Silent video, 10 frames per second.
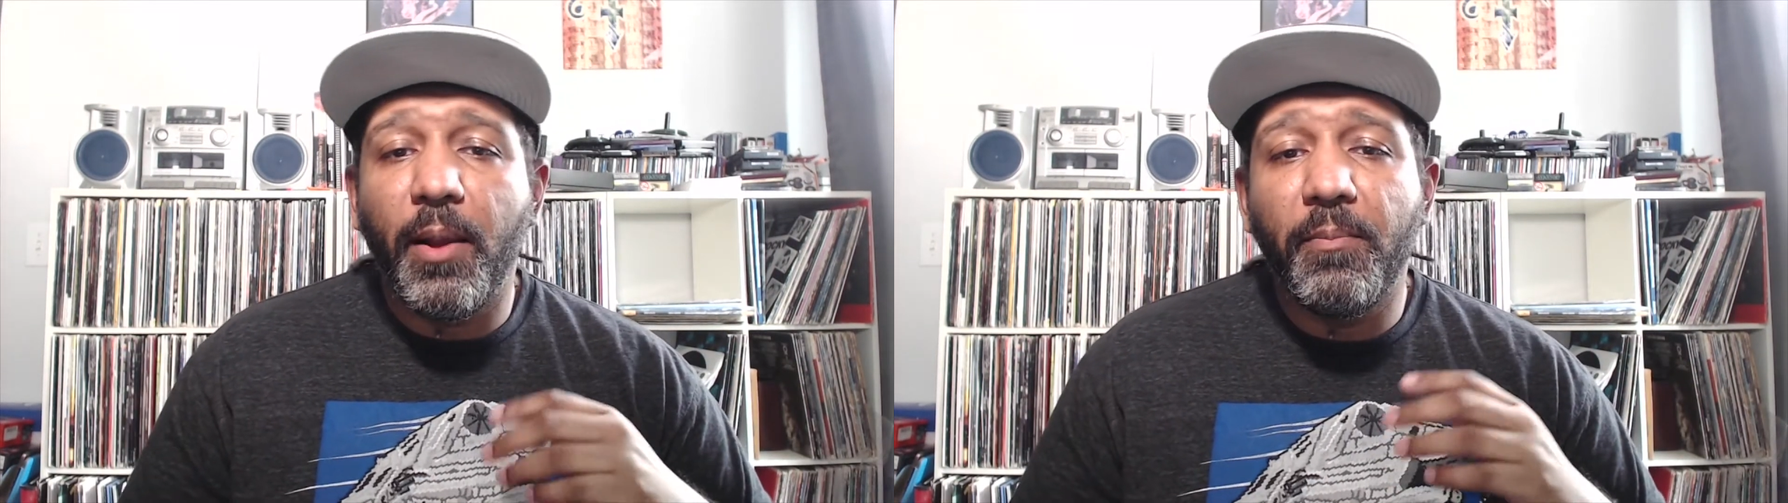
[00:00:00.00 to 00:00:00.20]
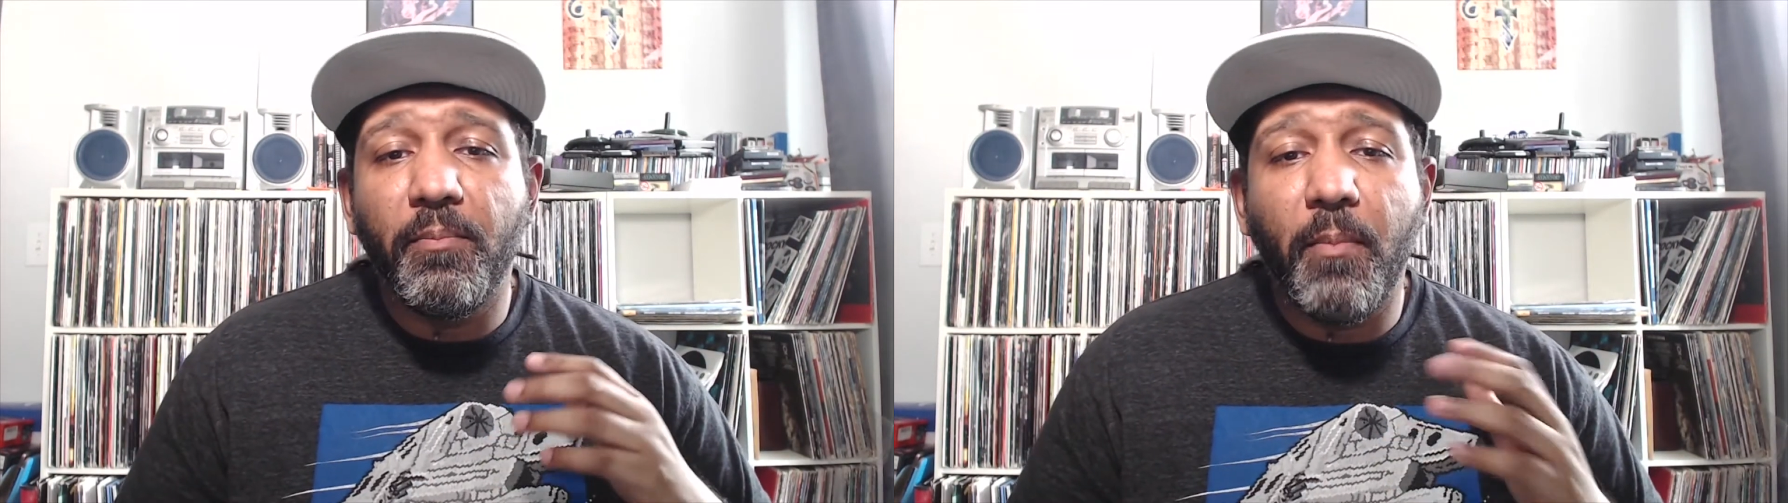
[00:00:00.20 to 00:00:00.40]

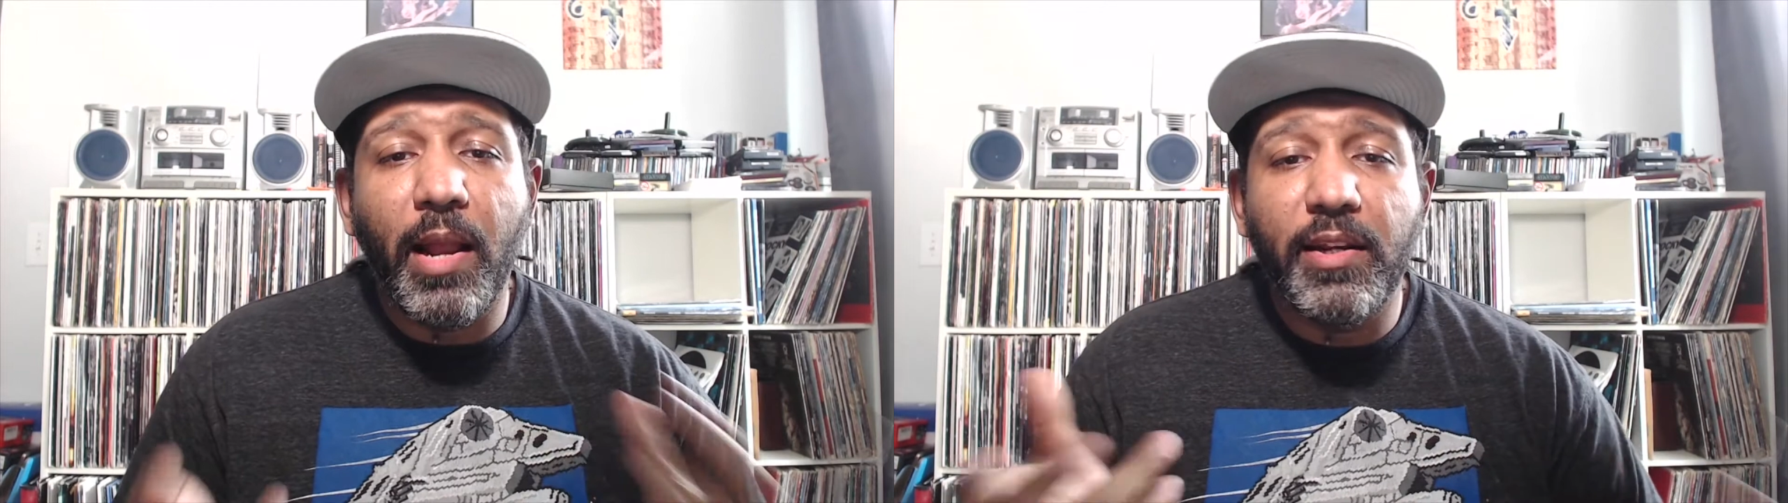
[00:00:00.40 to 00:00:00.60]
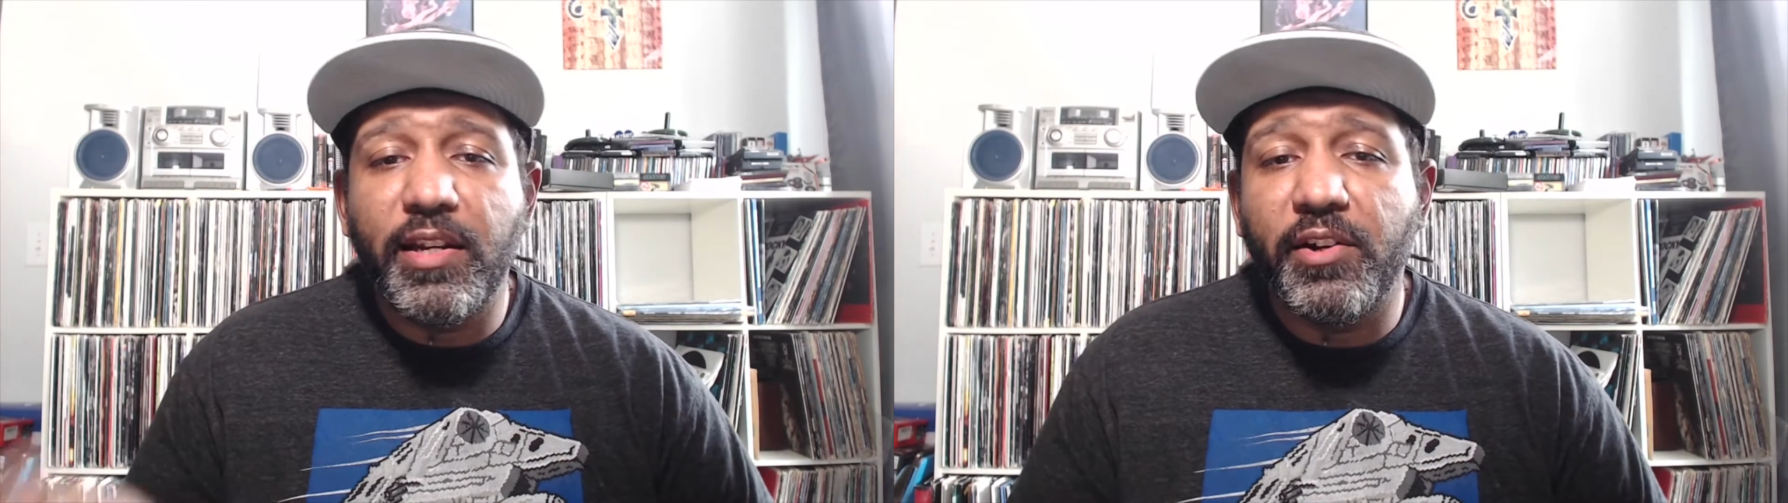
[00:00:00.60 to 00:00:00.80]

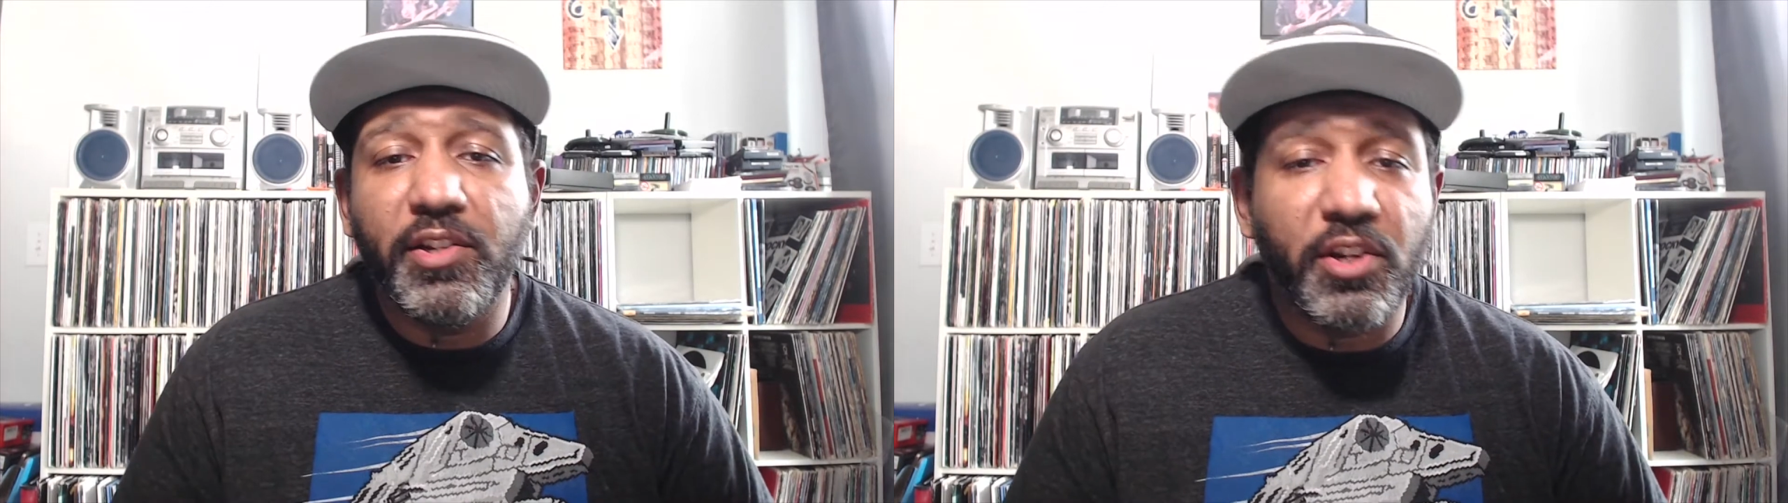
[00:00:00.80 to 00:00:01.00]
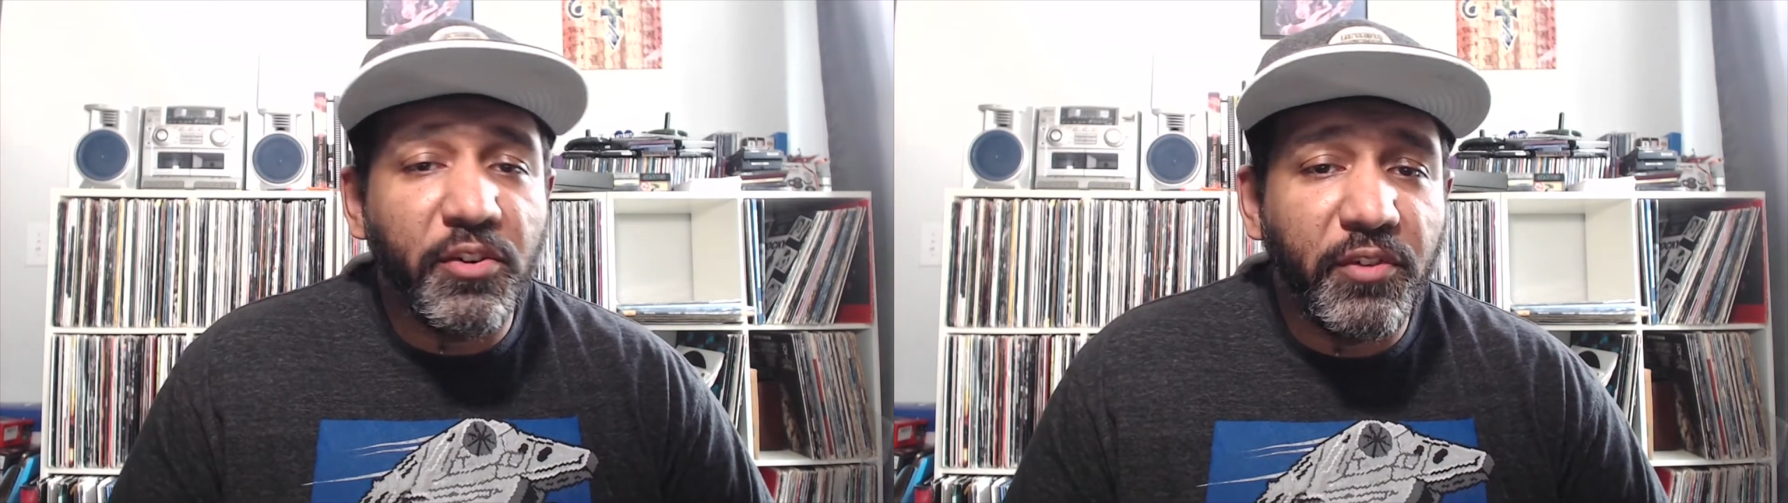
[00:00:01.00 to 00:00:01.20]
monetary
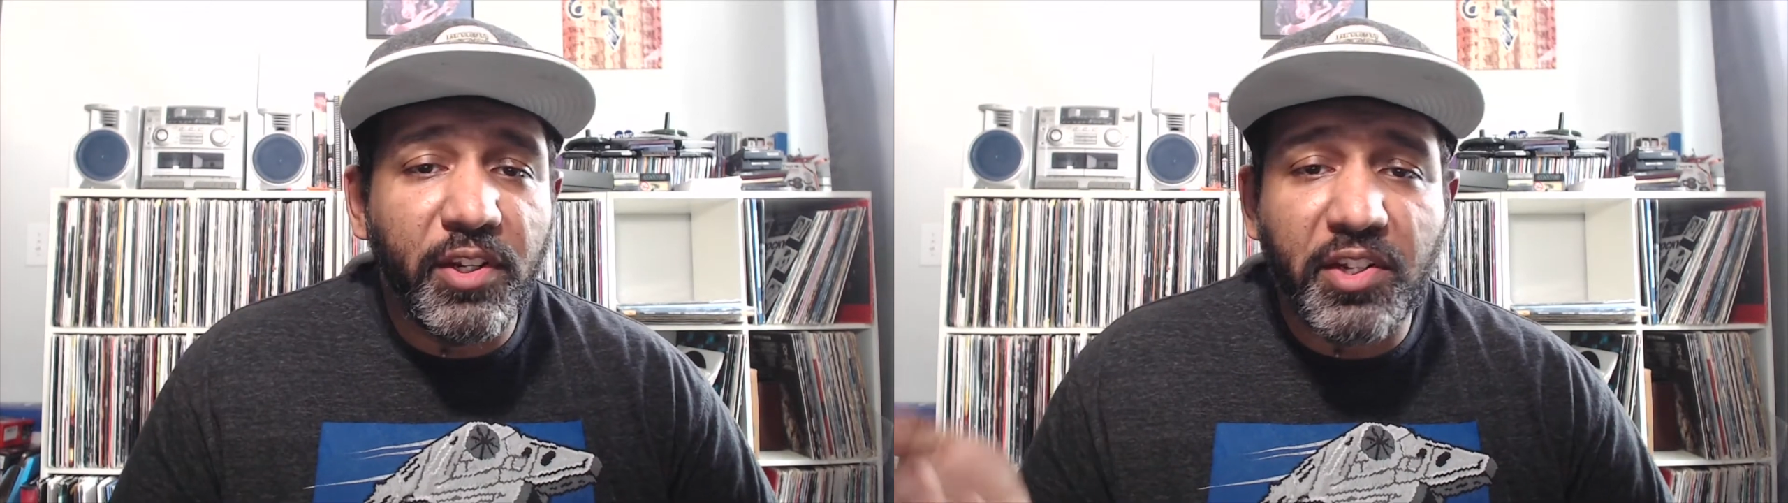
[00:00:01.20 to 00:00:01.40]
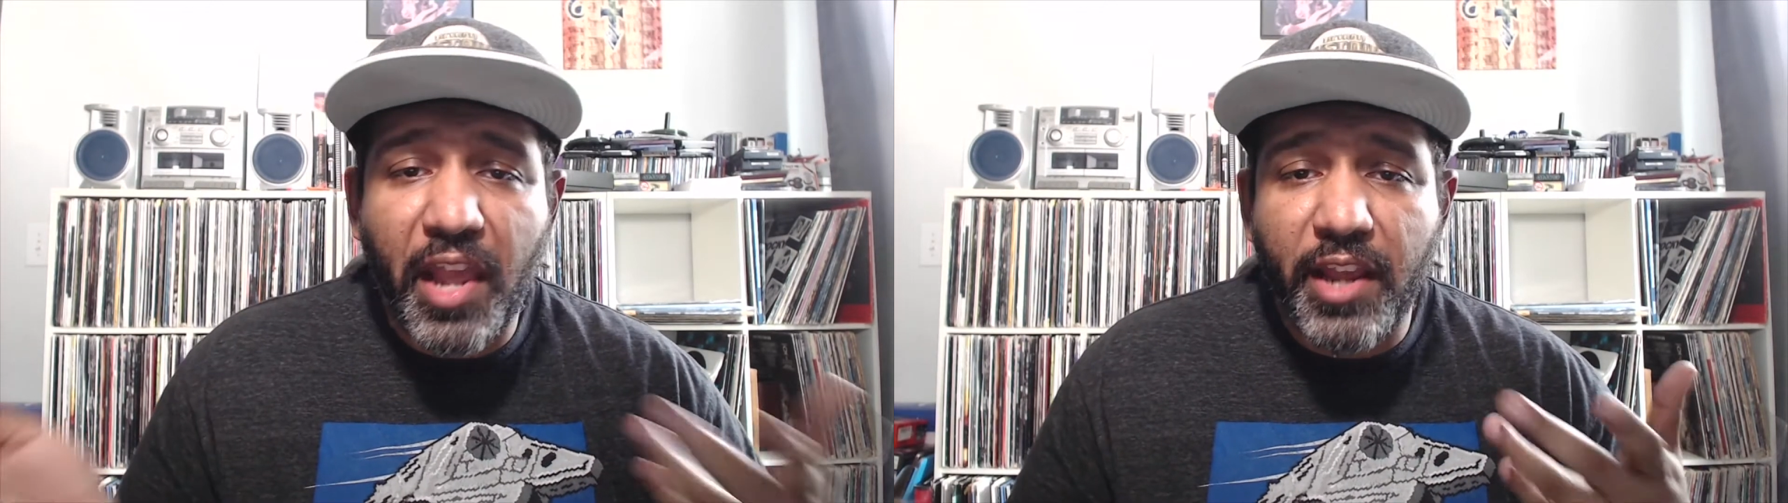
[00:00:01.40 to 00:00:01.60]

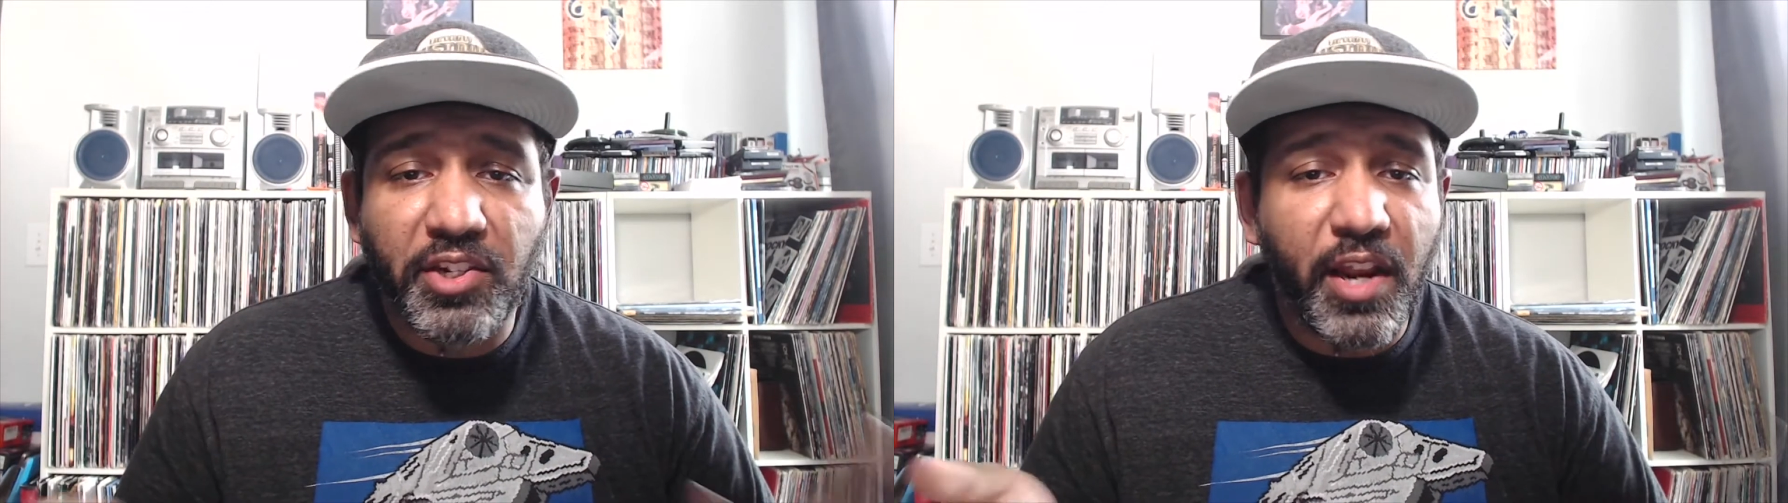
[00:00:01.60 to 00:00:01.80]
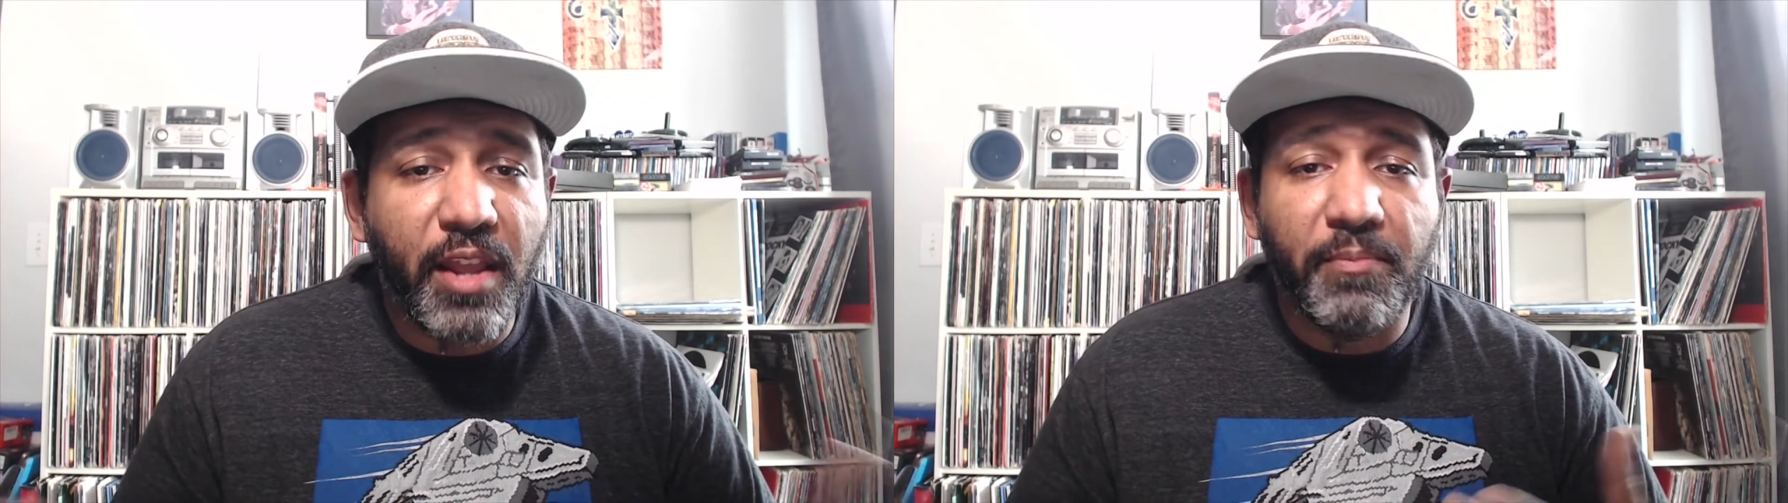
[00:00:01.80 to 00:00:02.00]
service, Cash
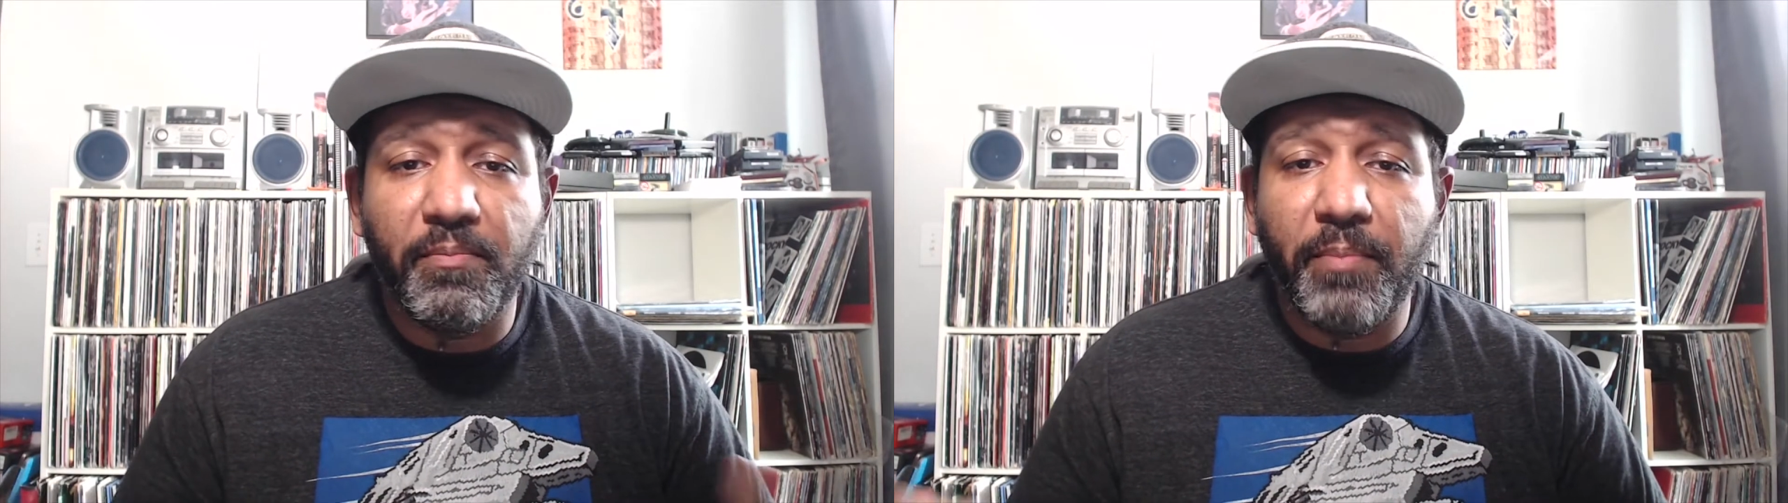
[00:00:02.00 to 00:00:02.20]
App,